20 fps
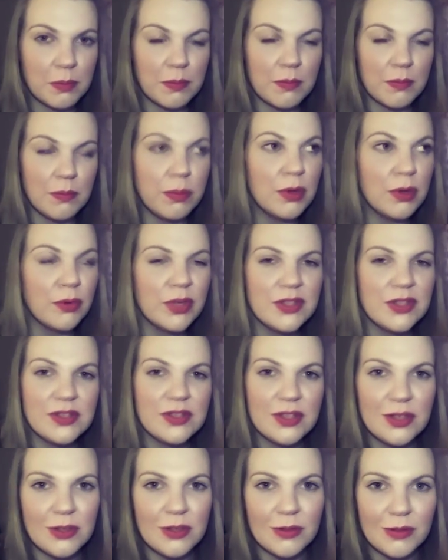But we
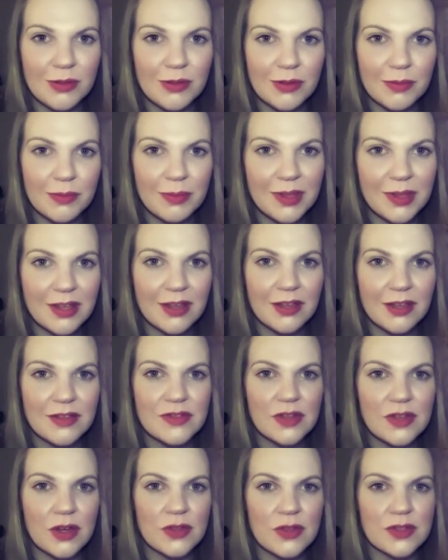do because our